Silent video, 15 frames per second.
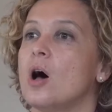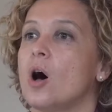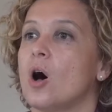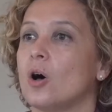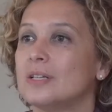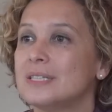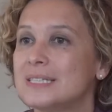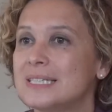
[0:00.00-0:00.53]

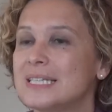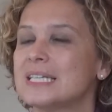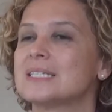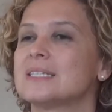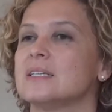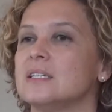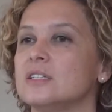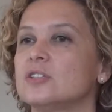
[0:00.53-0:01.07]
on
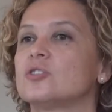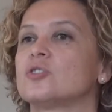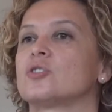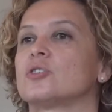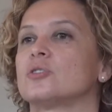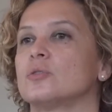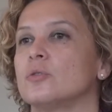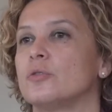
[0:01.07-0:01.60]
6
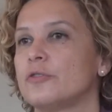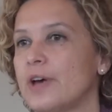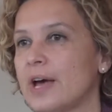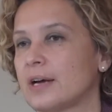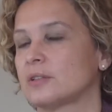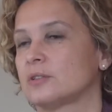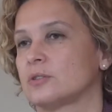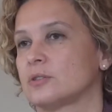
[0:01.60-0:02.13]
internal
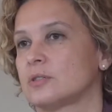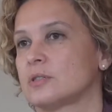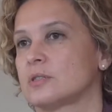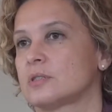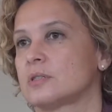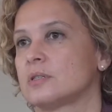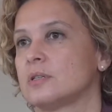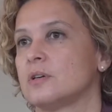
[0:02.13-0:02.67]

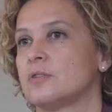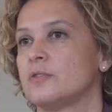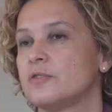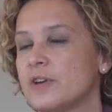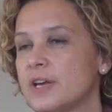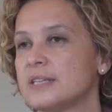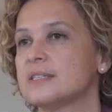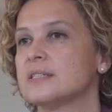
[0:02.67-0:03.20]
factors
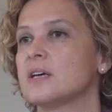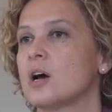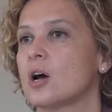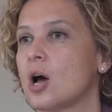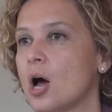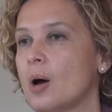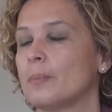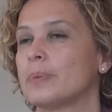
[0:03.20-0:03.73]
facing a
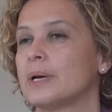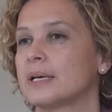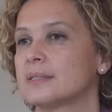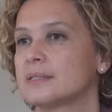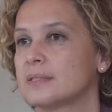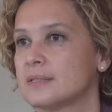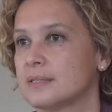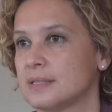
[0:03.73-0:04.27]
complex
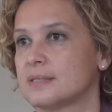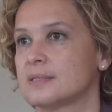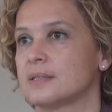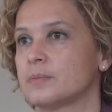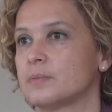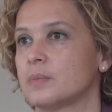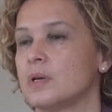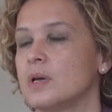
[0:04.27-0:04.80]

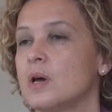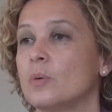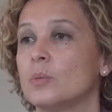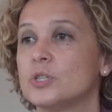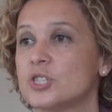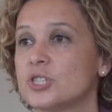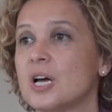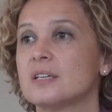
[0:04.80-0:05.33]
system,
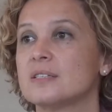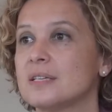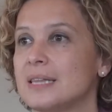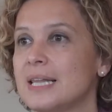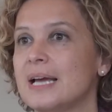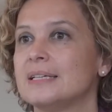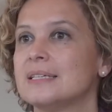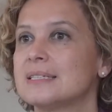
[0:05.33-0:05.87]
which doesn't
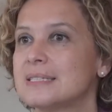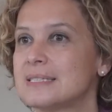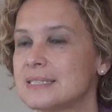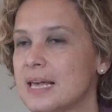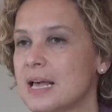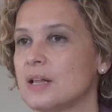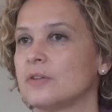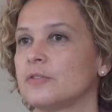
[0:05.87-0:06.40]
lend
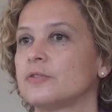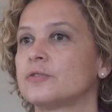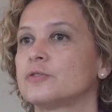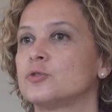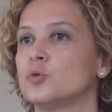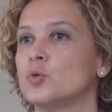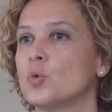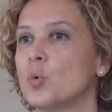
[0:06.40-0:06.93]
itself
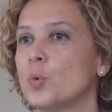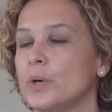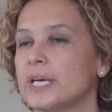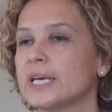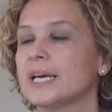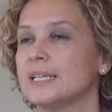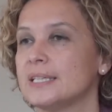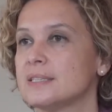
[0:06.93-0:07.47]
to
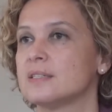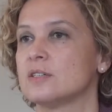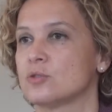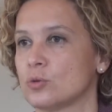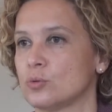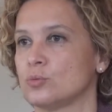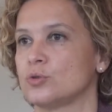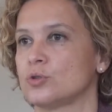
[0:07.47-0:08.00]
quick and easy
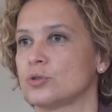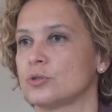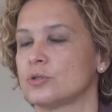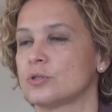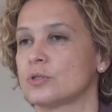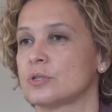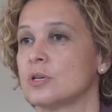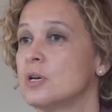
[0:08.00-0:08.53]

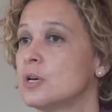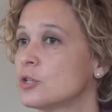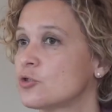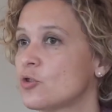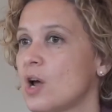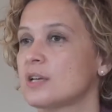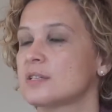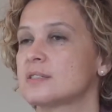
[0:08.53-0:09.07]
solutions.
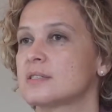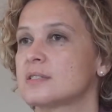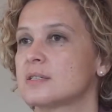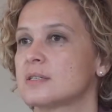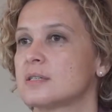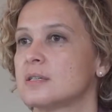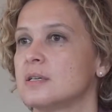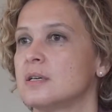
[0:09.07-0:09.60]

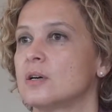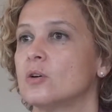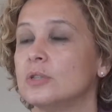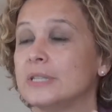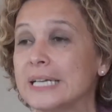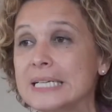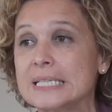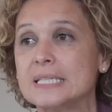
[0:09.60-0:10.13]
Trust,
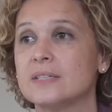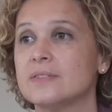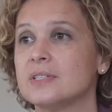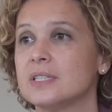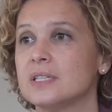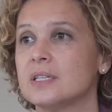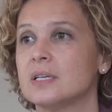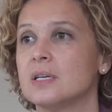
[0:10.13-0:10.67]

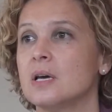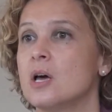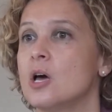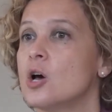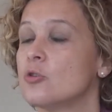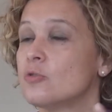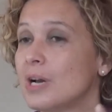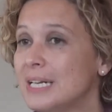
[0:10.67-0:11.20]
connectivity,
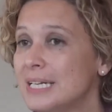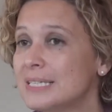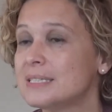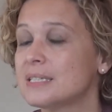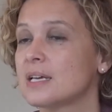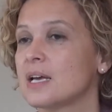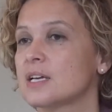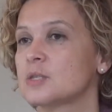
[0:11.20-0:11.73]

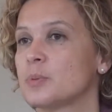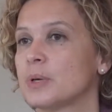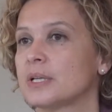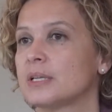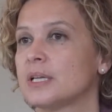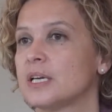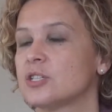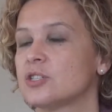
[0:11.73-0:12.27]
realistic
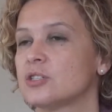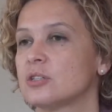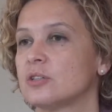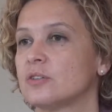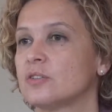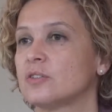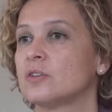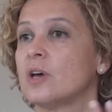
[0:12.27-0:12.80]

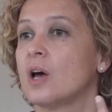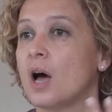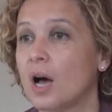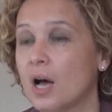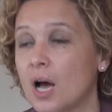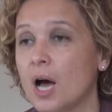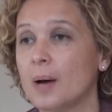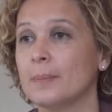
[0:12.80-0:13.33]
expectations, a
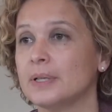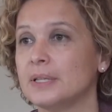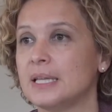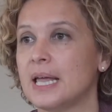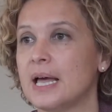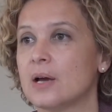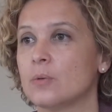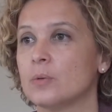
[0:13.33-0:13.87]
common
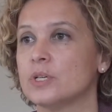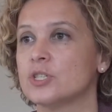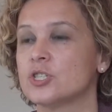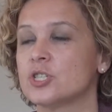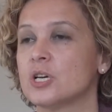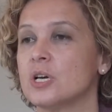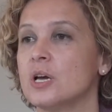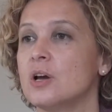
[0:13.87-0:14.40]

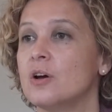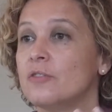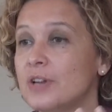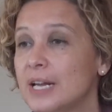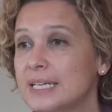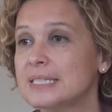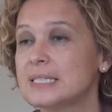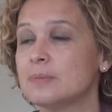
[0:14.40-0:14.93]
language,
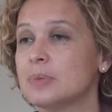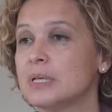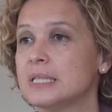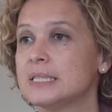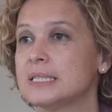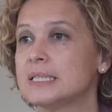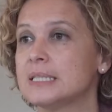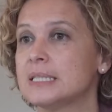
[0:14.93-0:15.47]

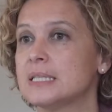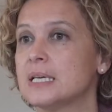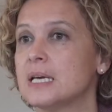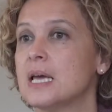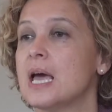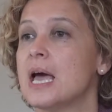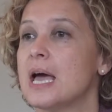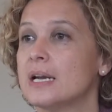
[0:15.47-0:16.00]
flexibility,
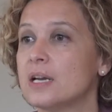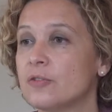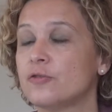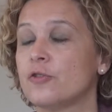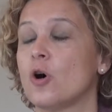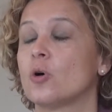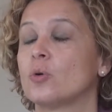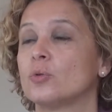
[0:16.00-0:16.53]
and a
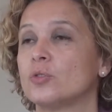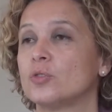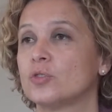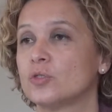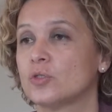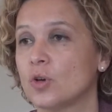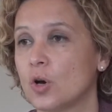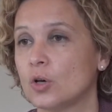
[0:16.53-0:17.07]

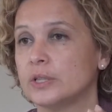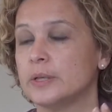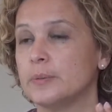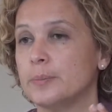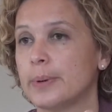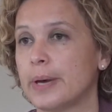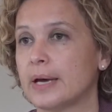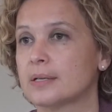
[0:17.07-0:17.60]
focus on
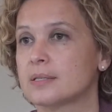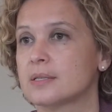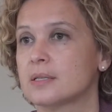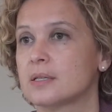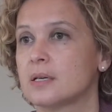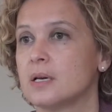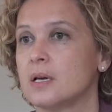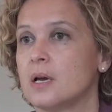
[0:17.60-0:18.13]
impact.
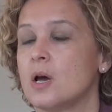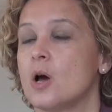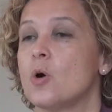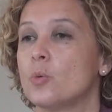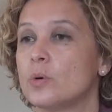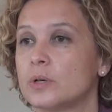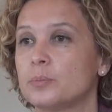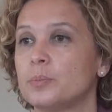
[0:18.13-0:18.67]

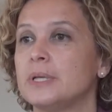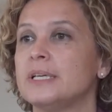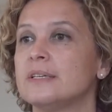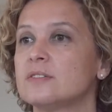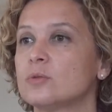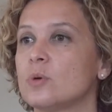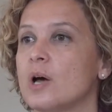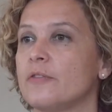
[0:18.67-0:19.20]
We are
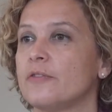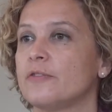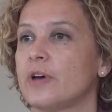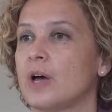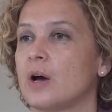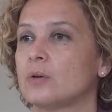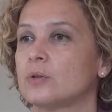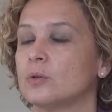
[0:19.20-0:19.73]
pleased to have
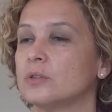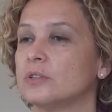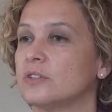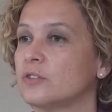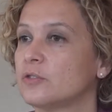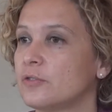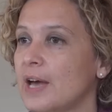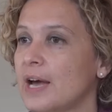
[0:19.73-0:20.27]
found all
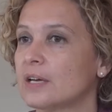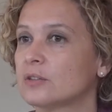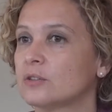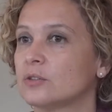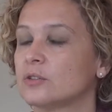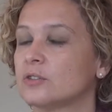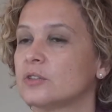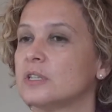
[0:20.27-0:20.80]
these
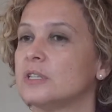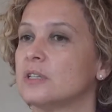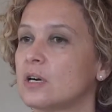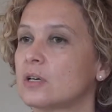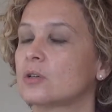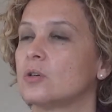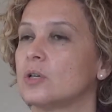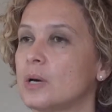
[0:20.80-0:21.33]
factors in
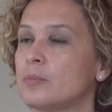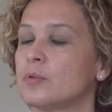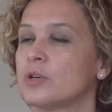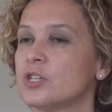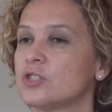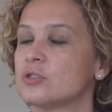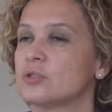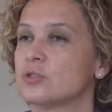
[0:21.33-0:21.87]
our
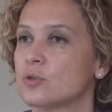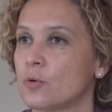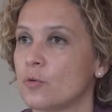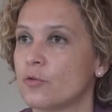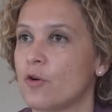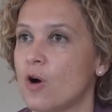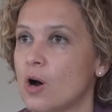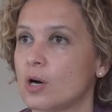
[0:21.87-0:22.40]
collaboration so
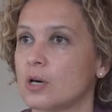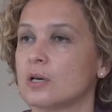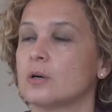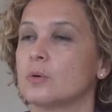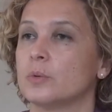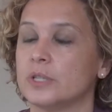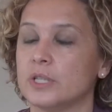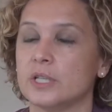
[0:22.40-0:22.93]
far
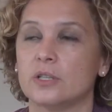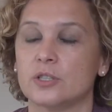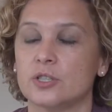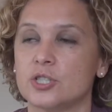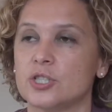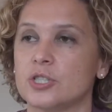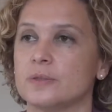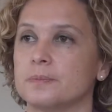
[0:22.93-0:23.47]
with
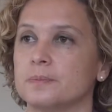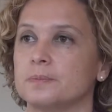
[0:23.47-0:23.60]
ERG.